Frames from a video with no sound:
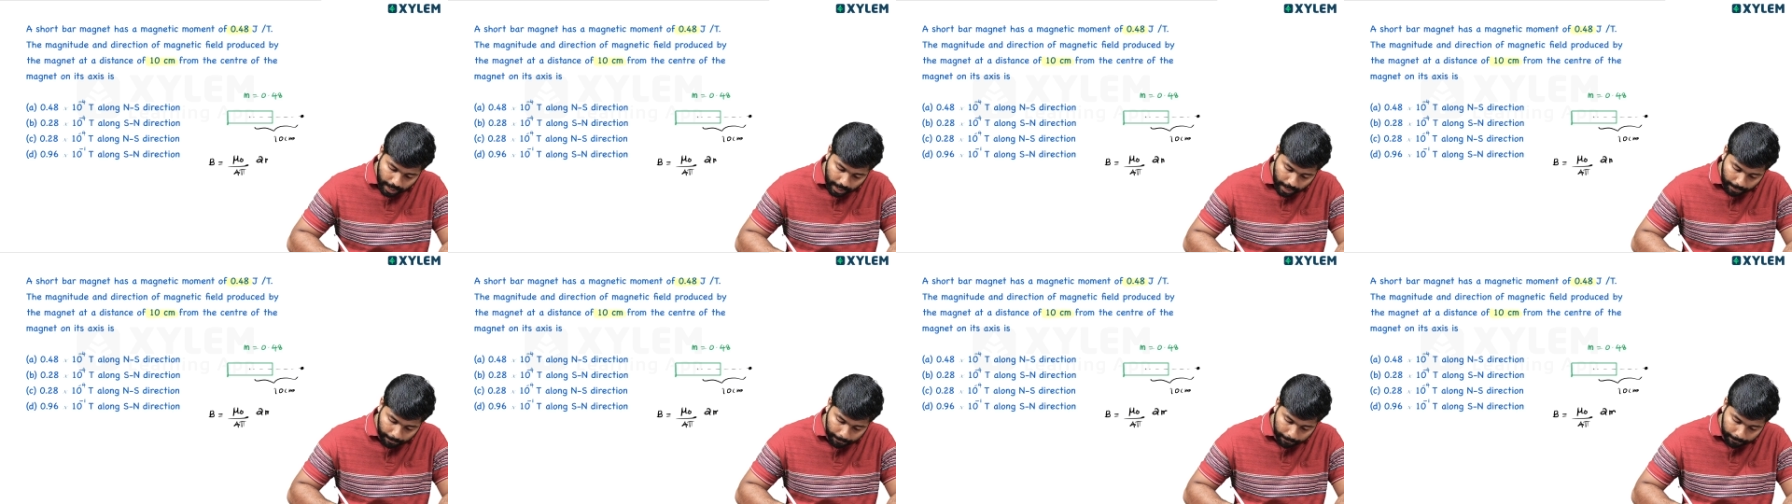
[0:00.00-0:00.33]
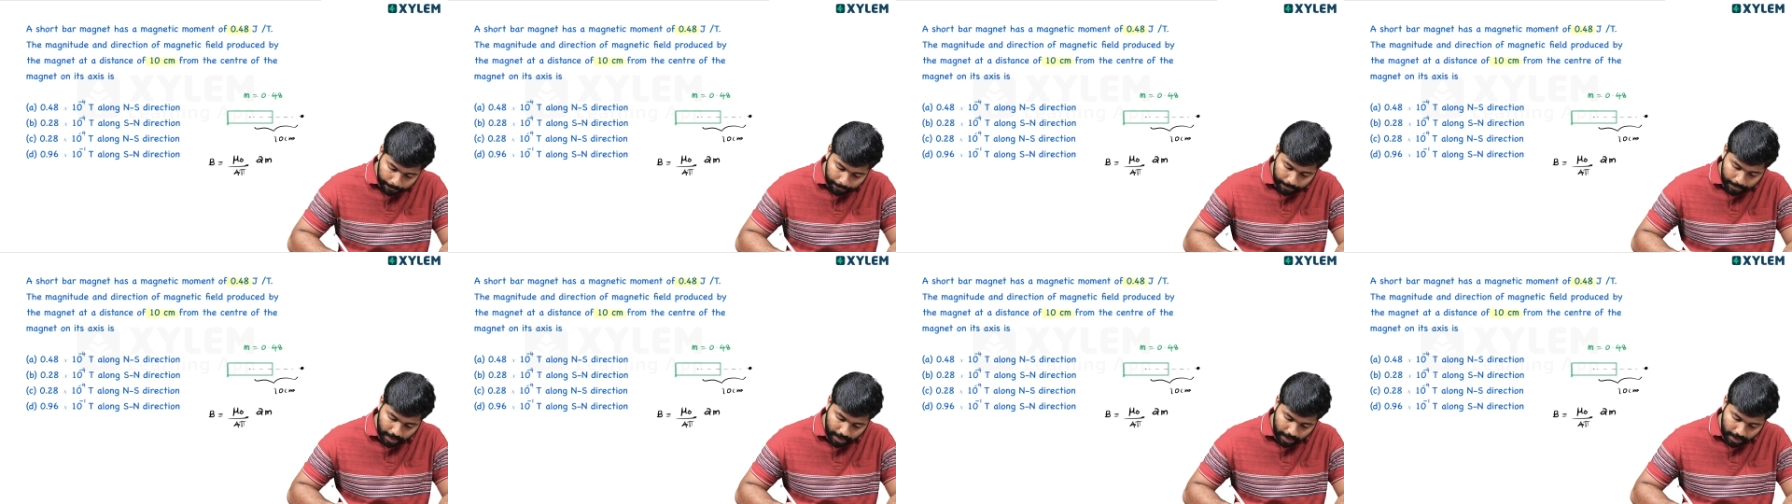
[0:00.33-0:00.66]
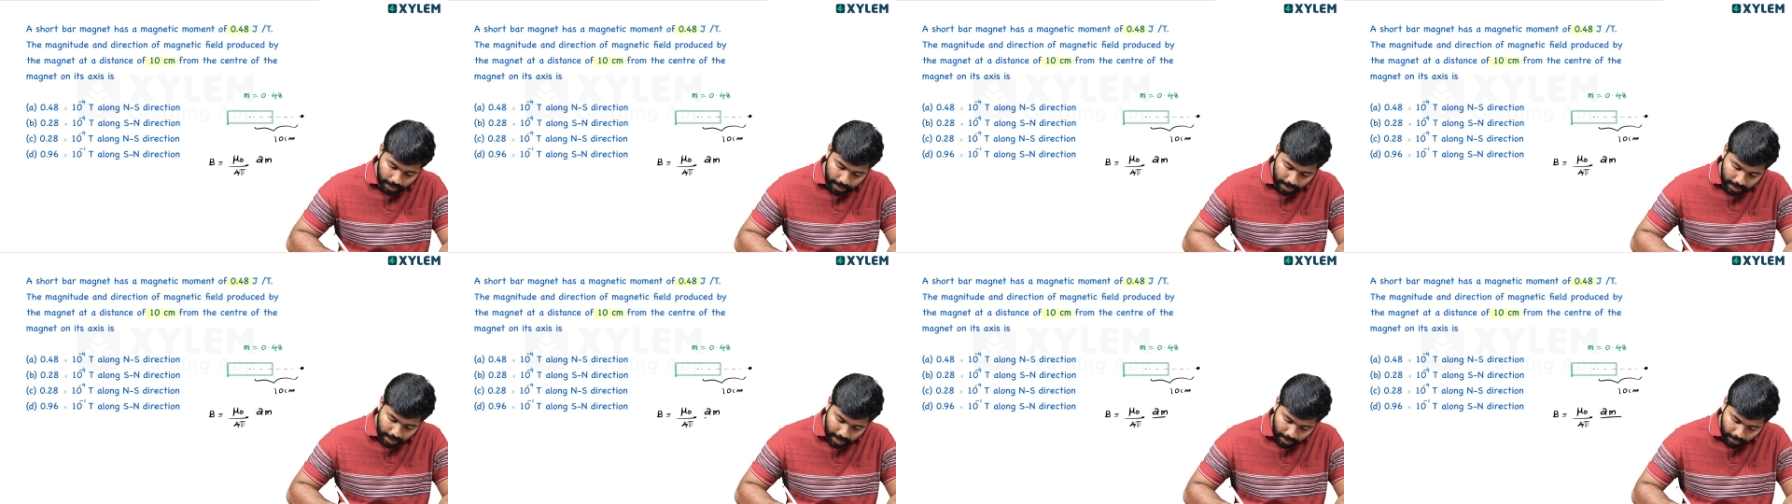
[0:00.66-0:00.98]
m
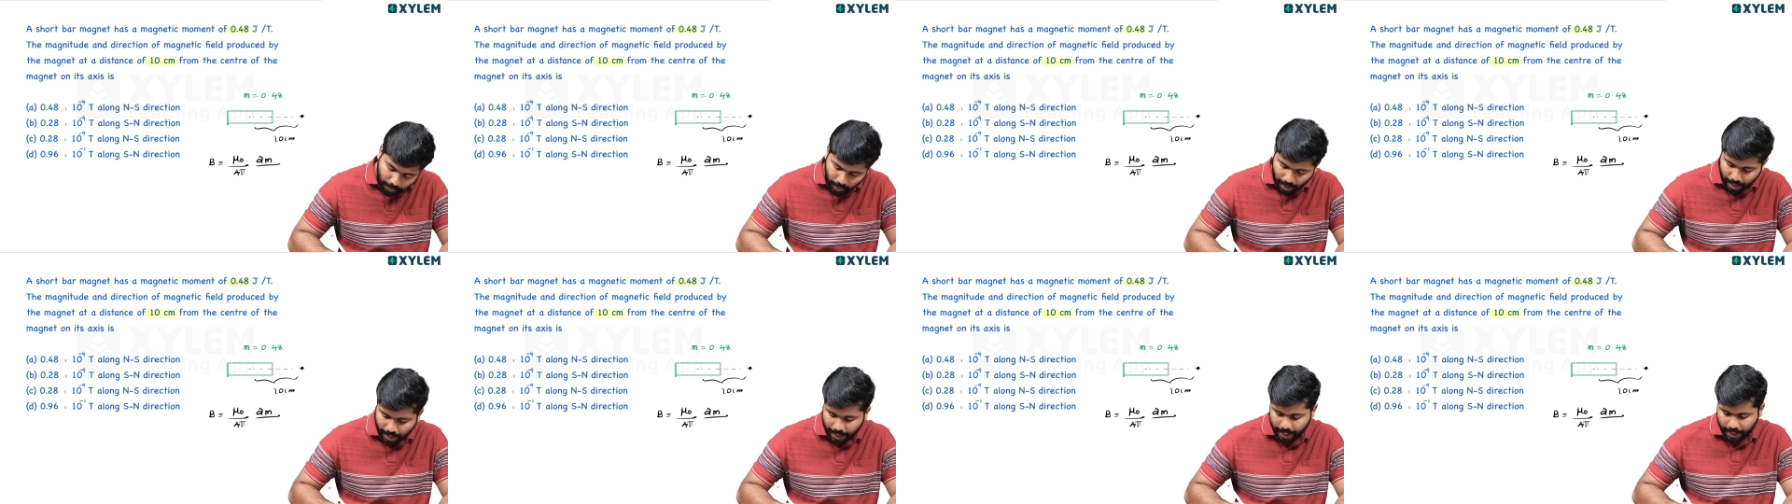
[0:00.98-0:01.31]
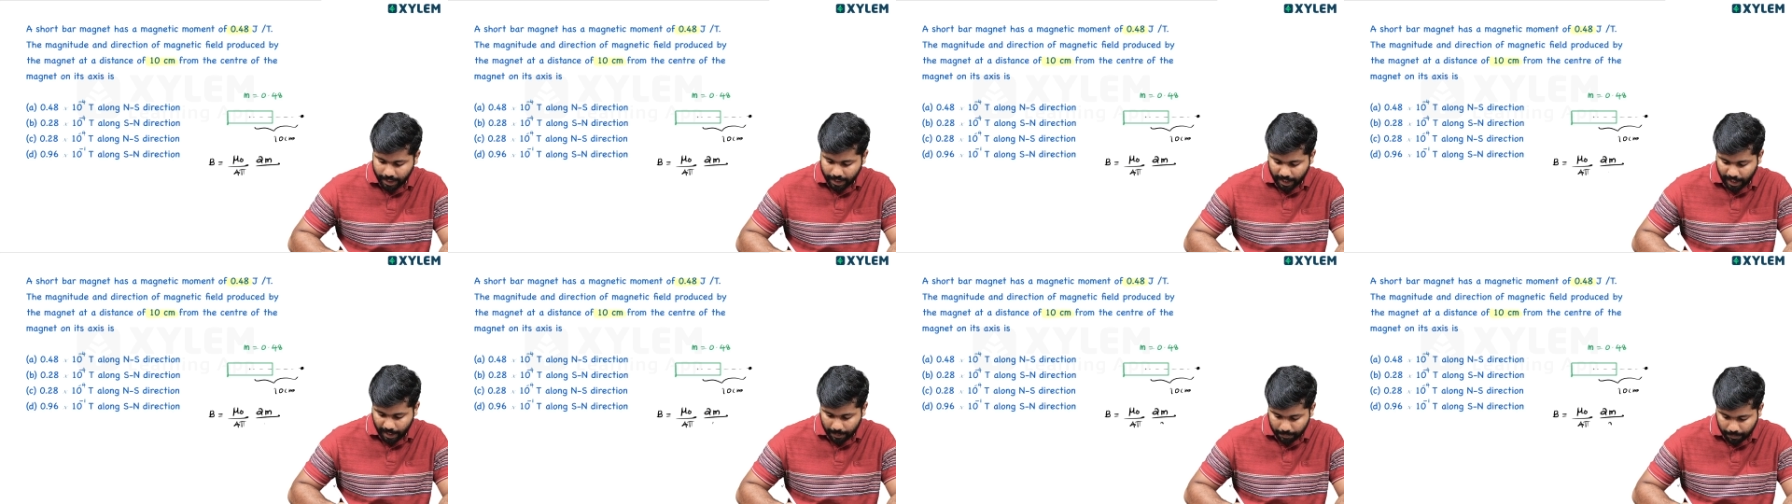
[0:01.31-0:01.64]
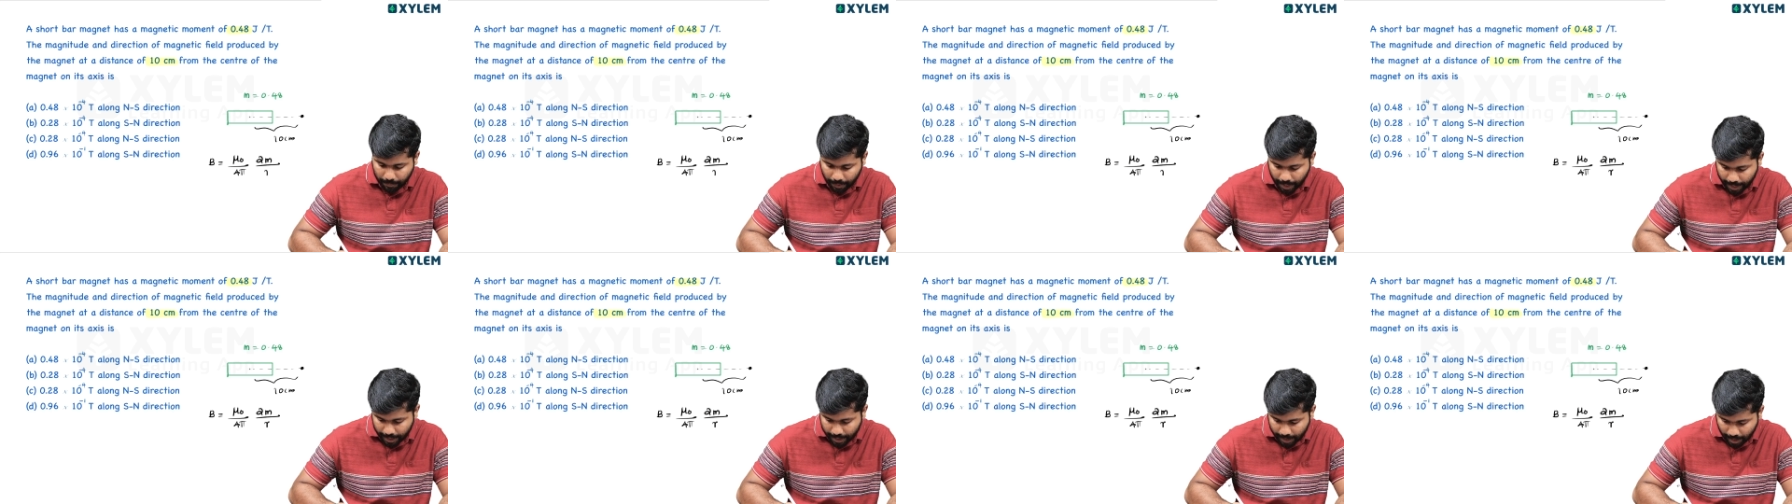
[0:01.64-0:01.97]
divided
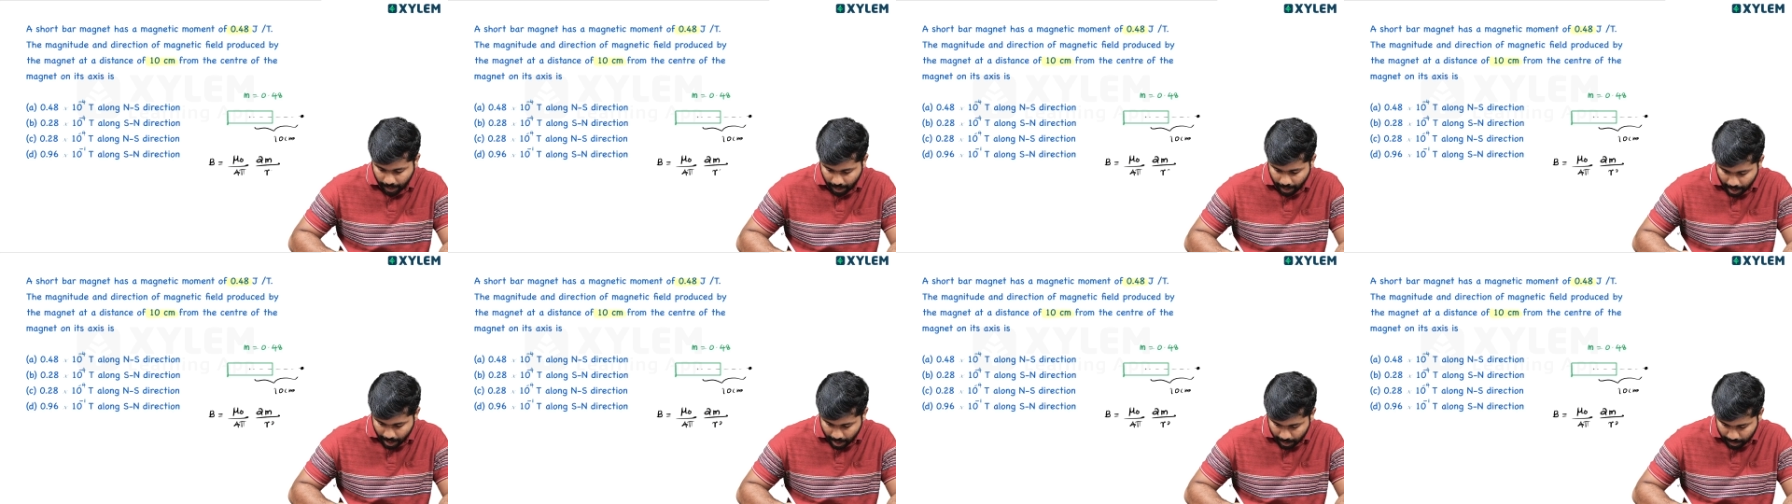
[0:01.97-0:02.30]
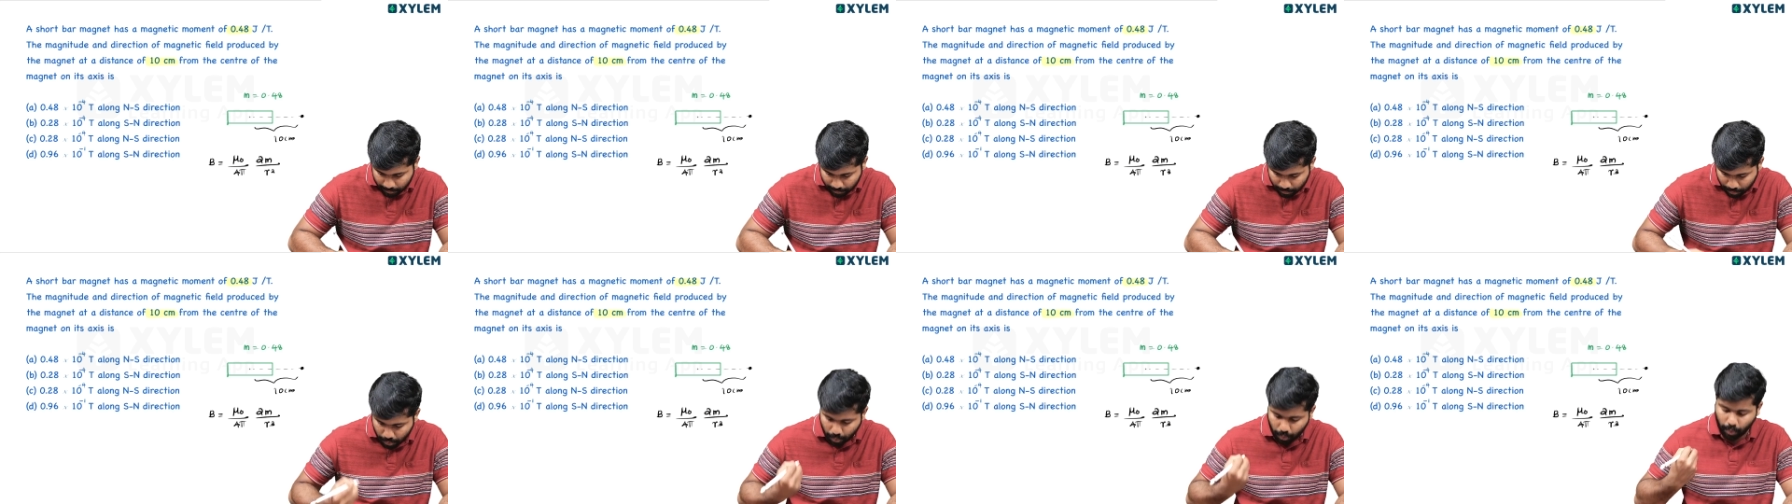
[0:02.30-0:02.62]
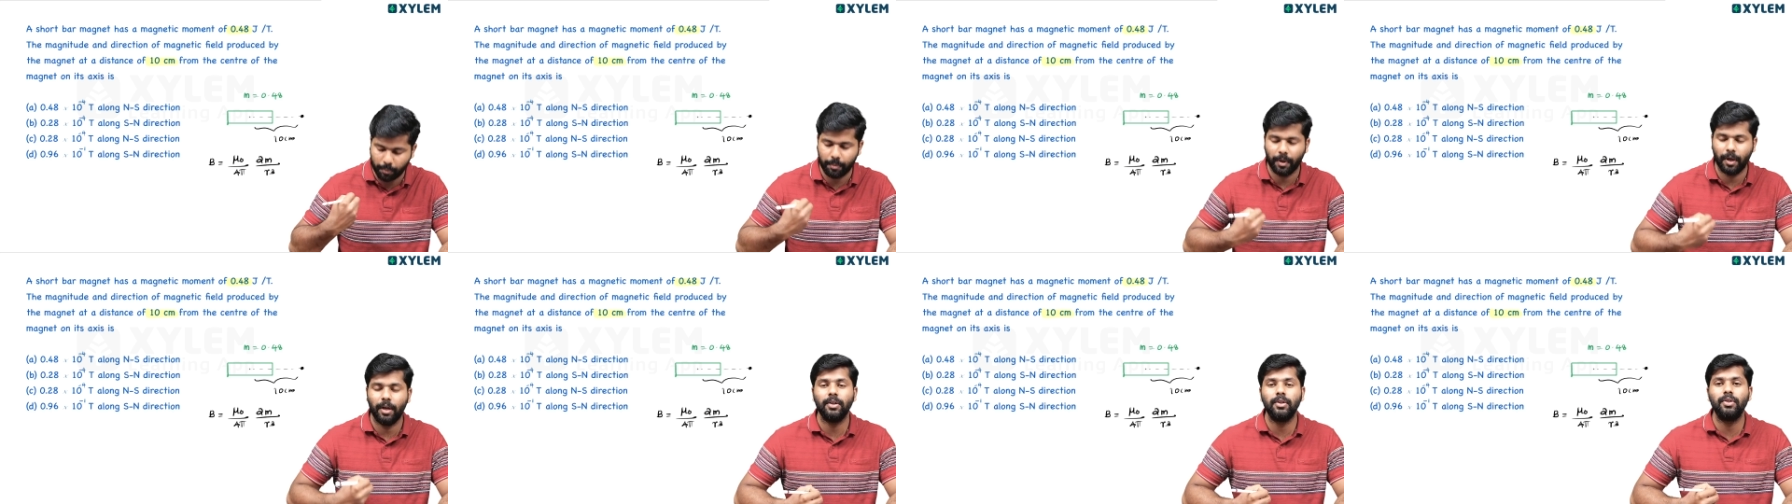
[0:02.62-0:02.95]
by r
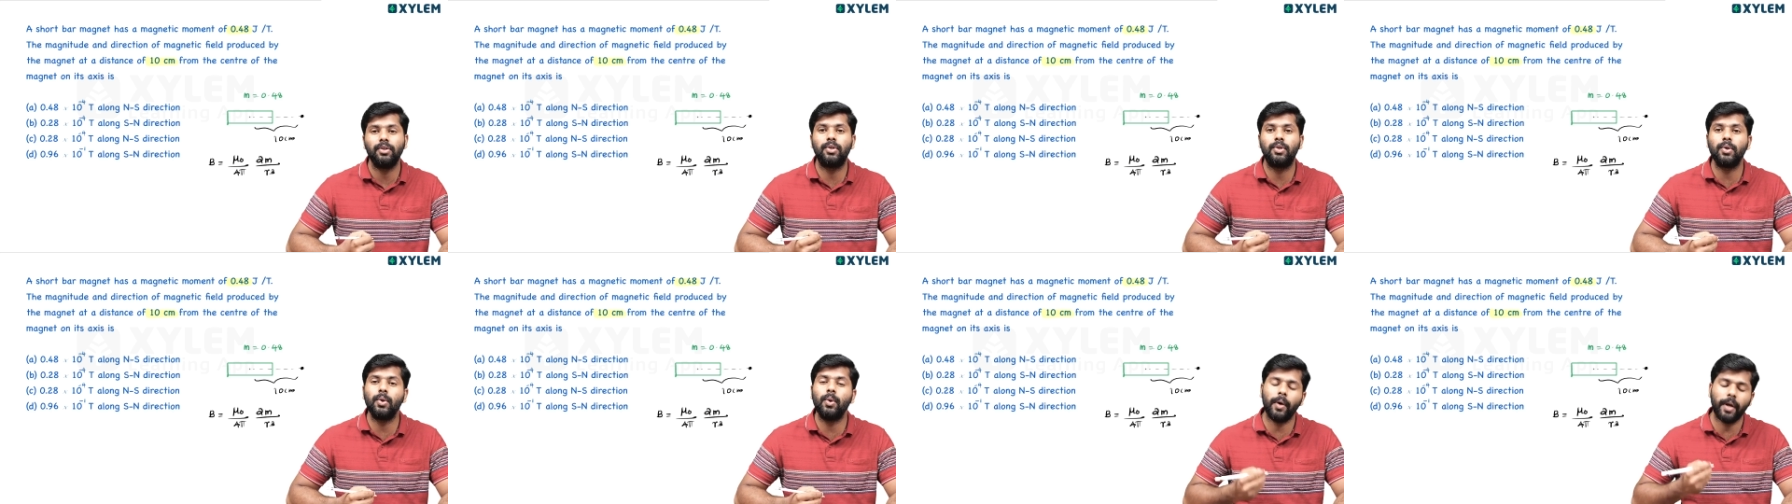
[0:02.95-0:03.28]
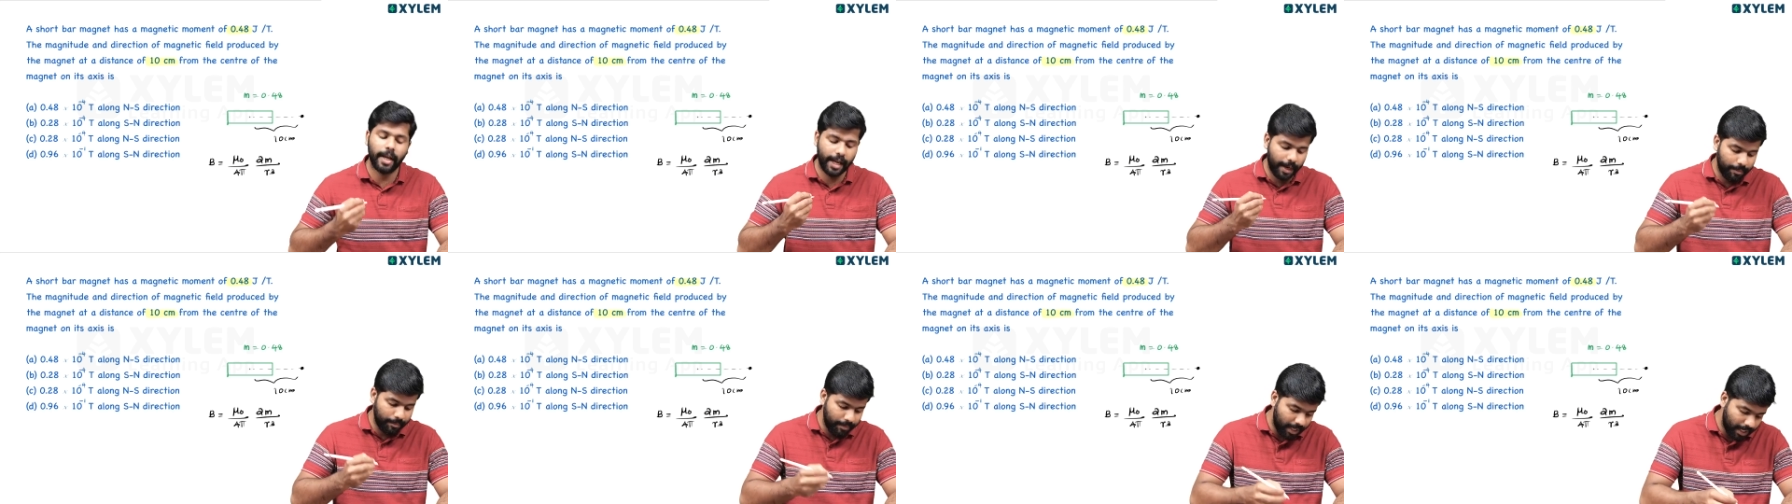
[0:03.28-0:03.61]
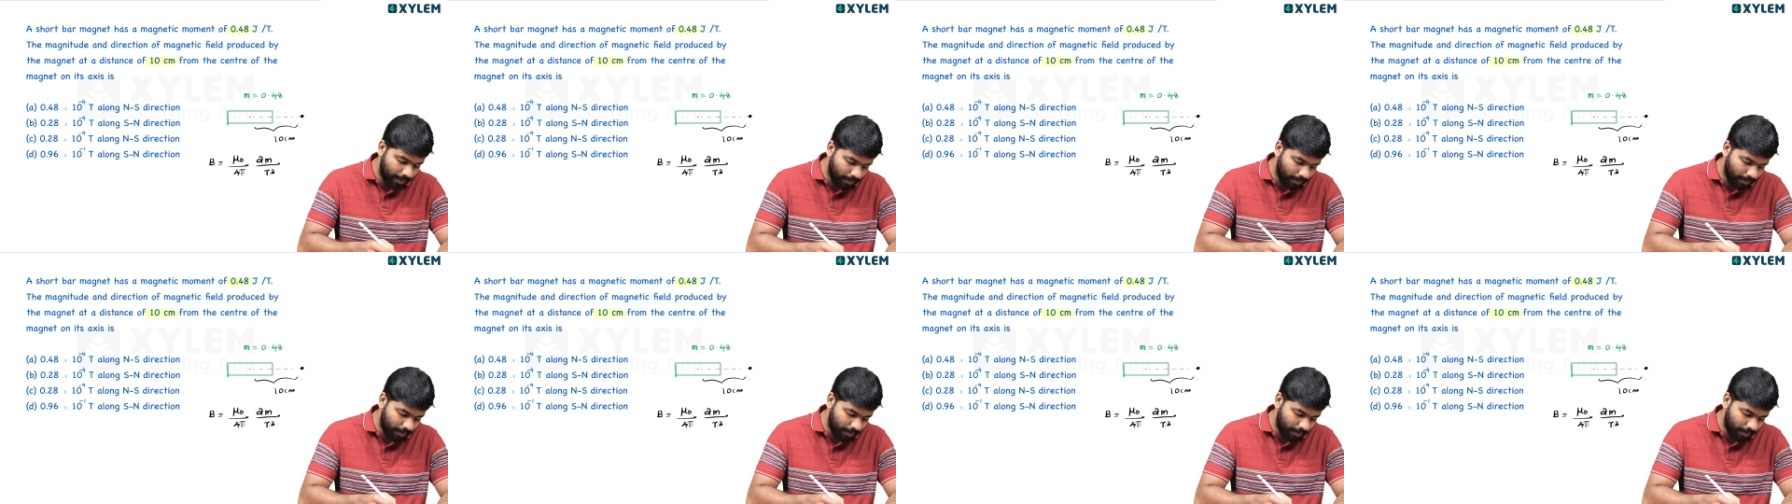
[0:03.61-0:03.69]
cubed. two m